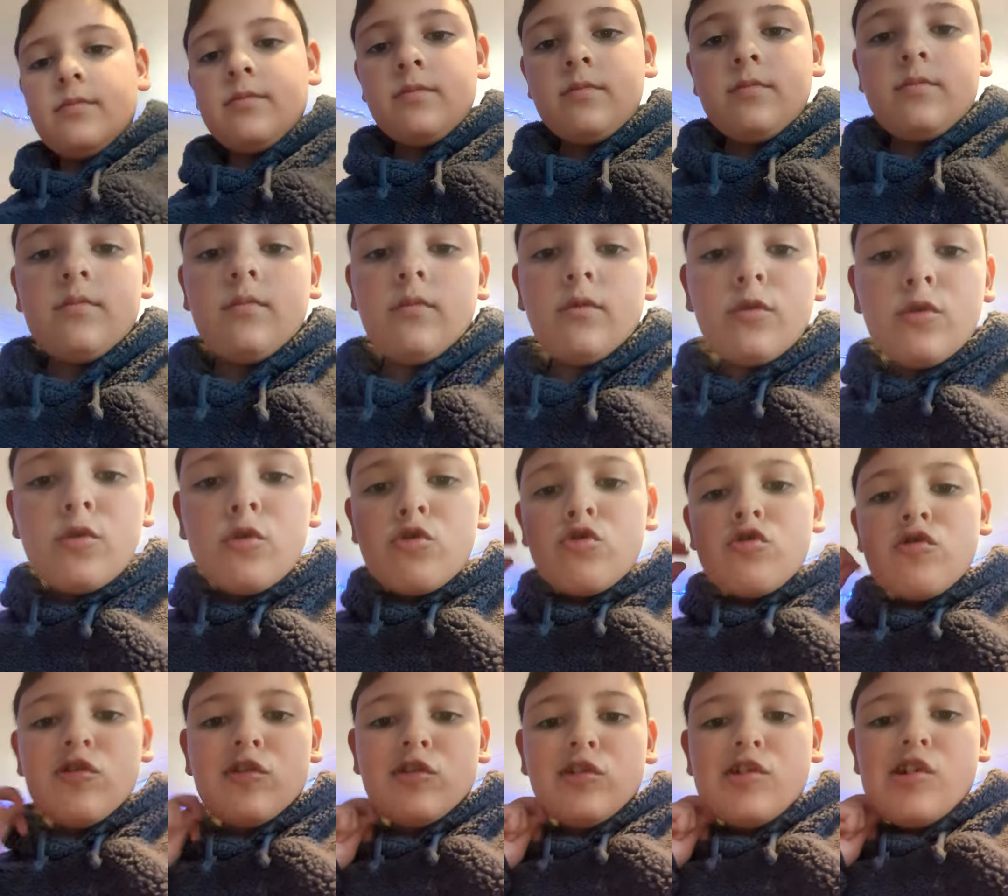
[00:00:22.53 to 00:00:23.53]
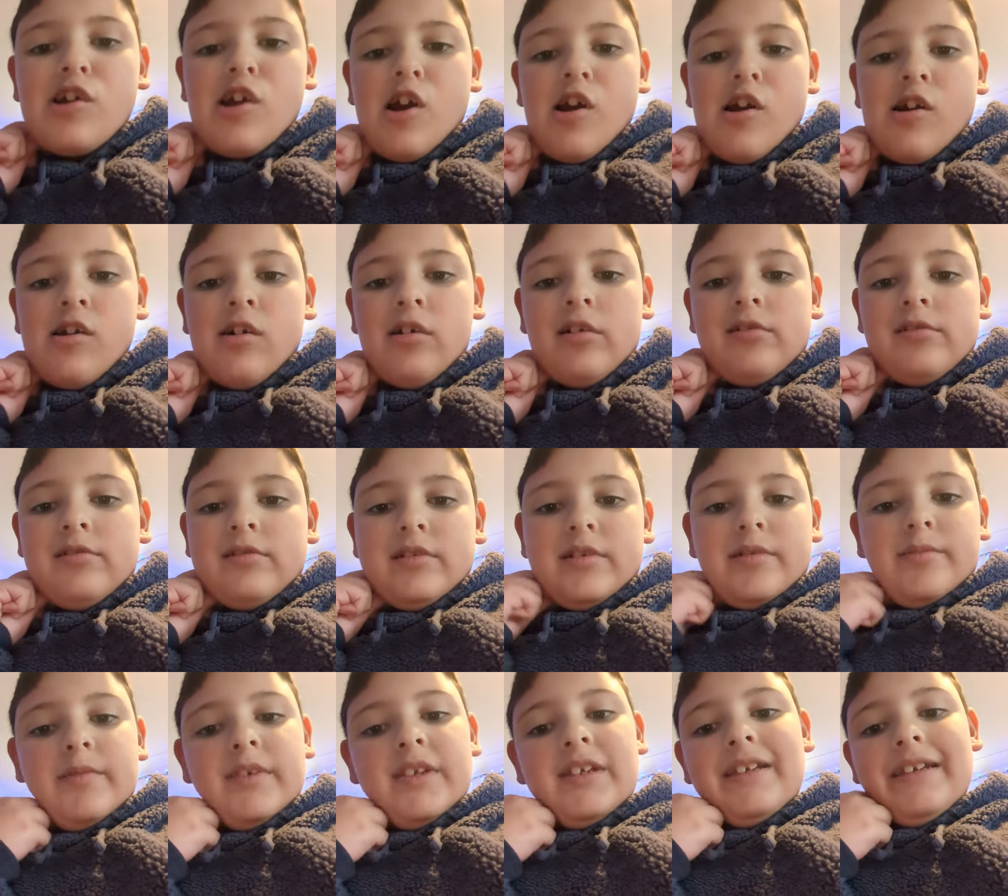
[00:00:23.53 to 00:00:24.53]
Ooh, I wonder who's calling
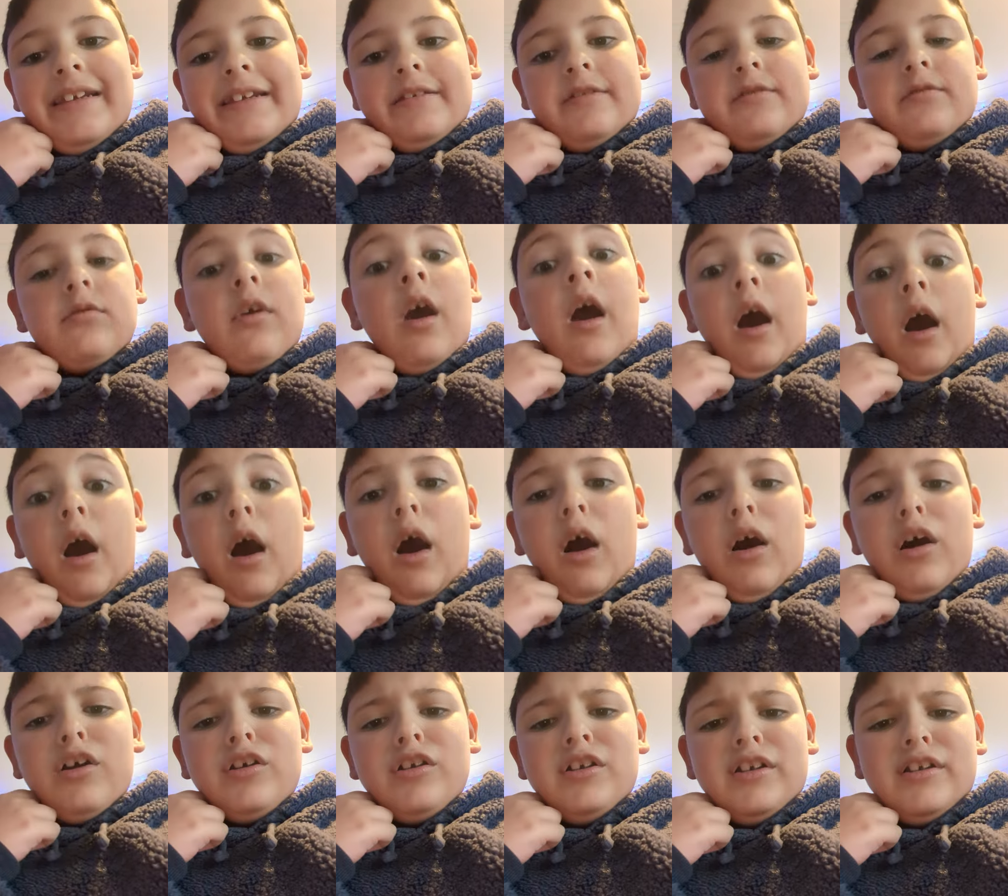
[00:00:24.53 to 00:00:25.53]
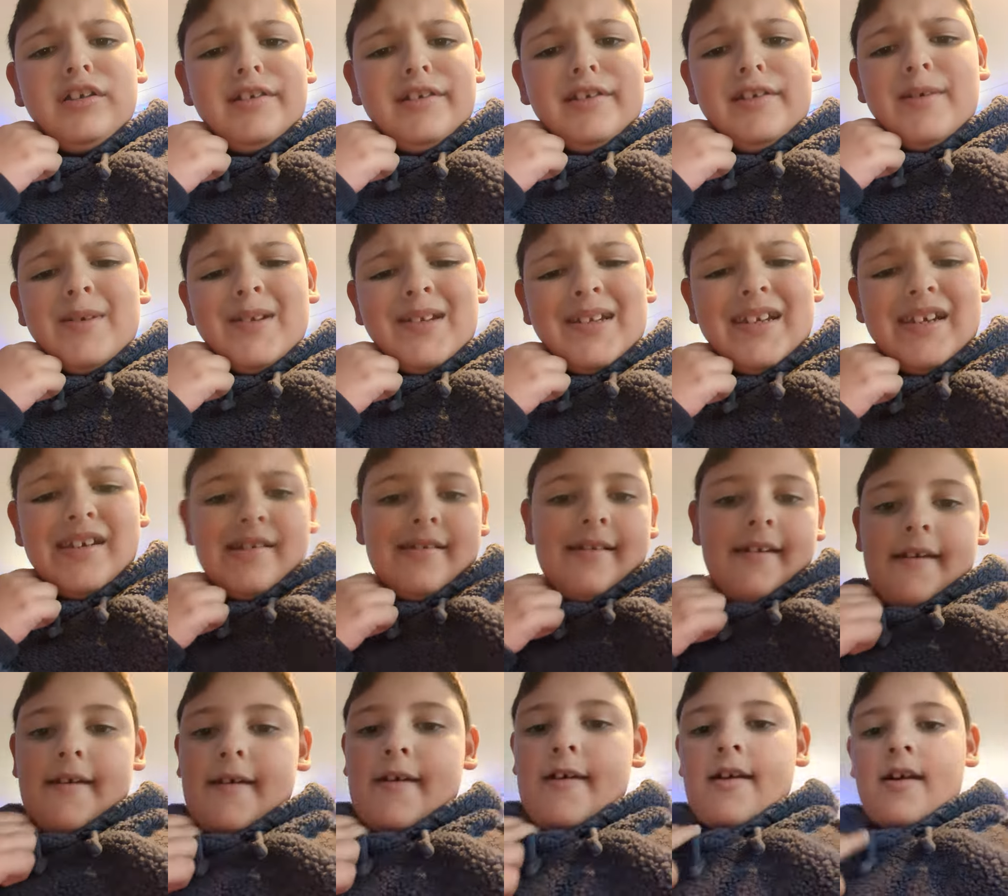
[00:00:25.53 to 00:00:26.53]
me. Oh, it's him again?
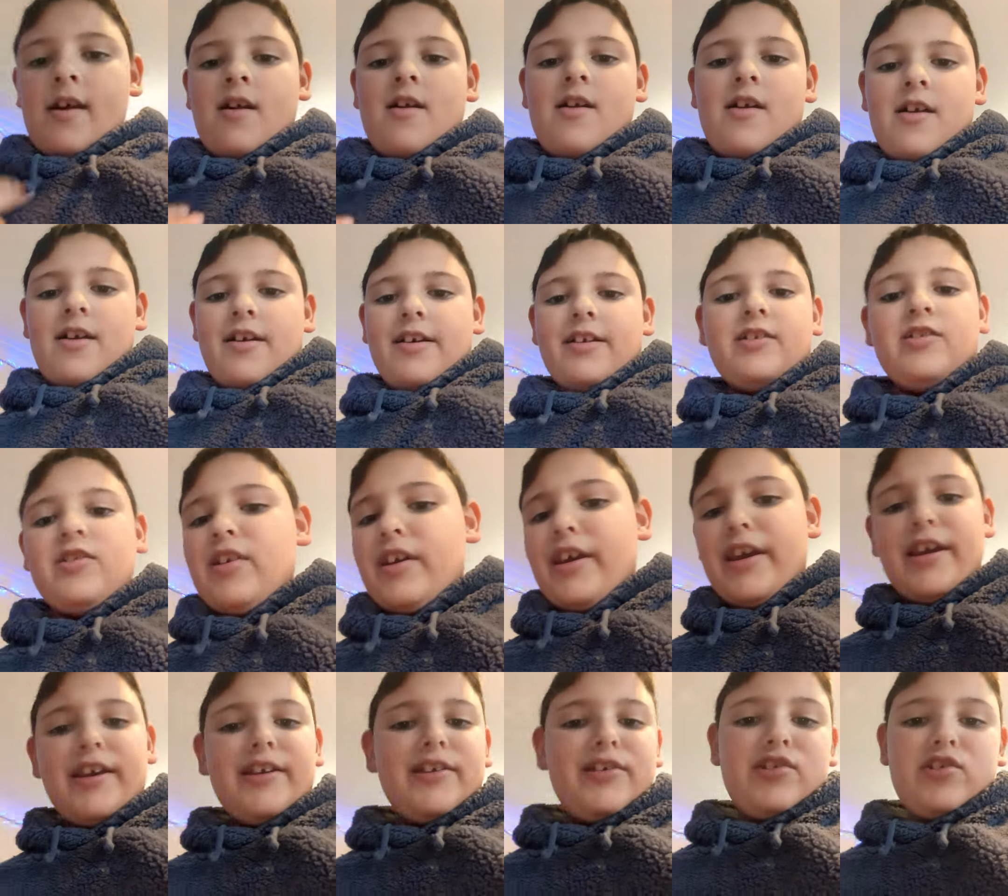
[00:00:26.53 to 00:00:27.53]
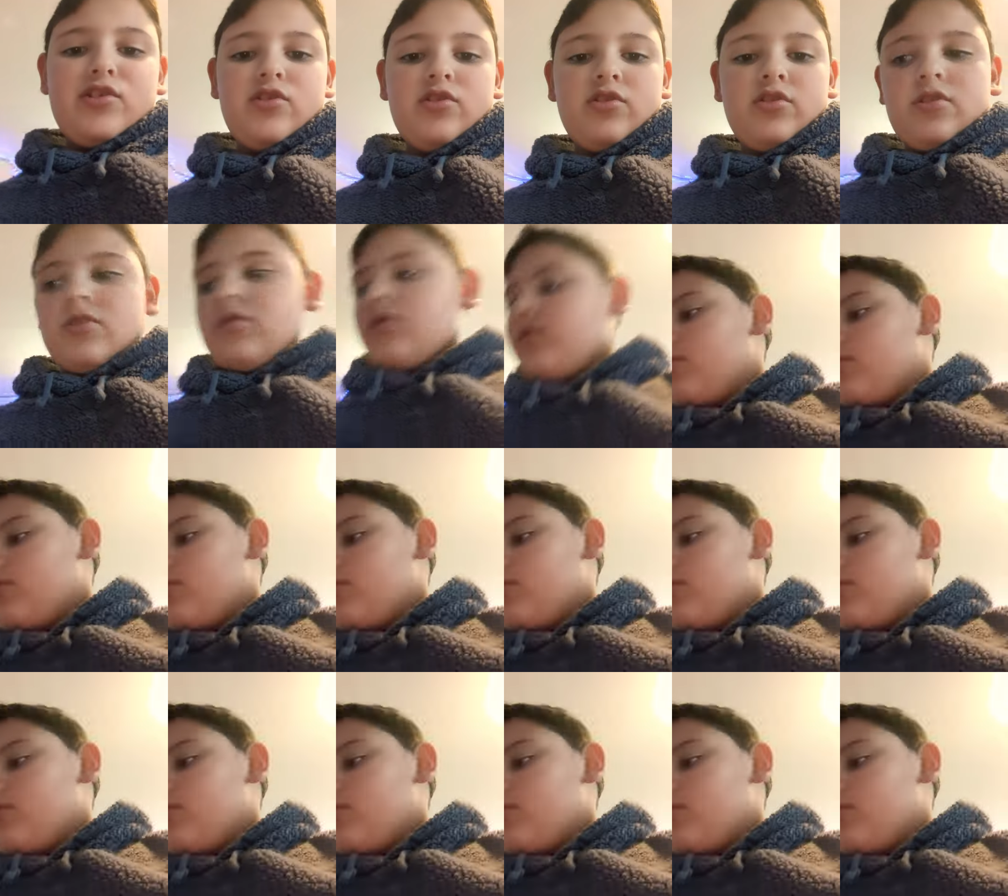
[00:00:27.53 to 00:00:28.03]
No way, I'm not answering this.